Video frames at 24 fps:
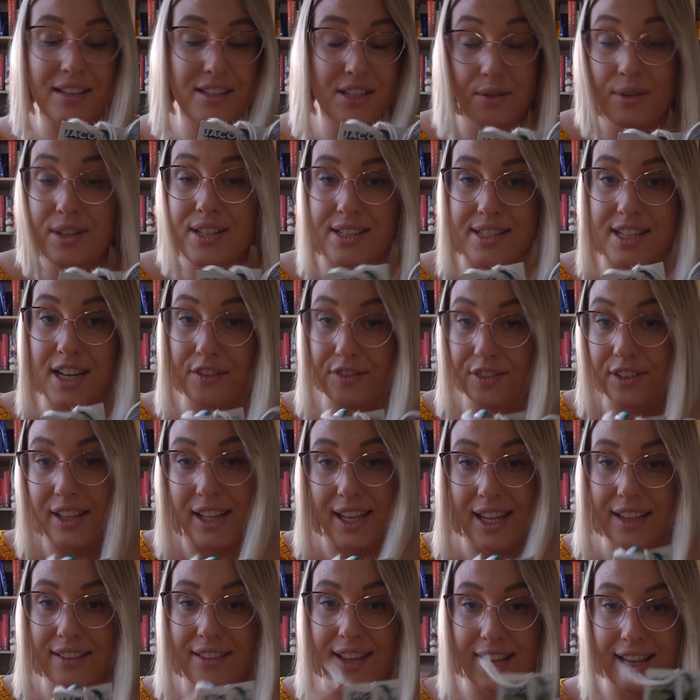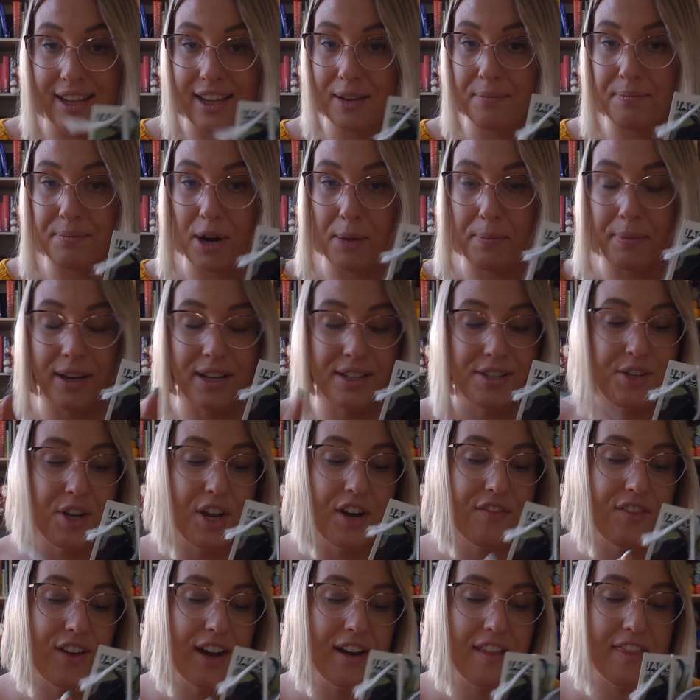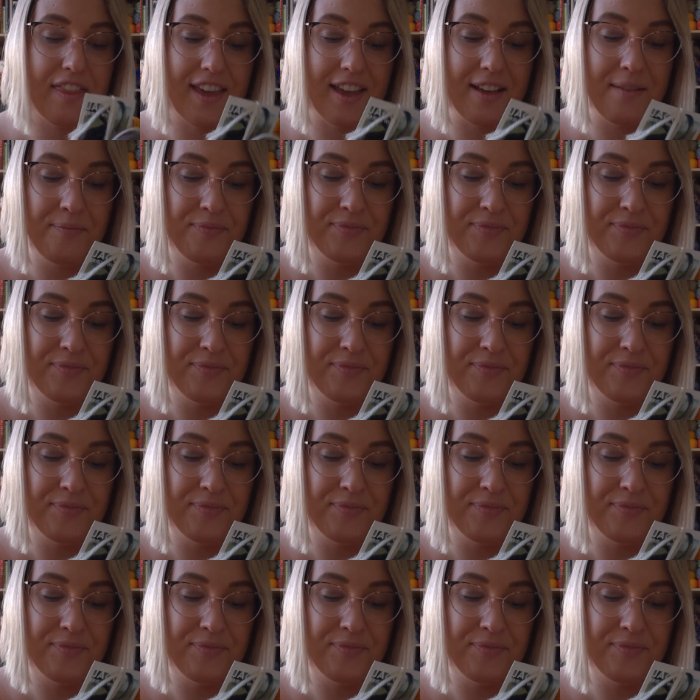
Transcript: so it's definitely like a proper certified thing.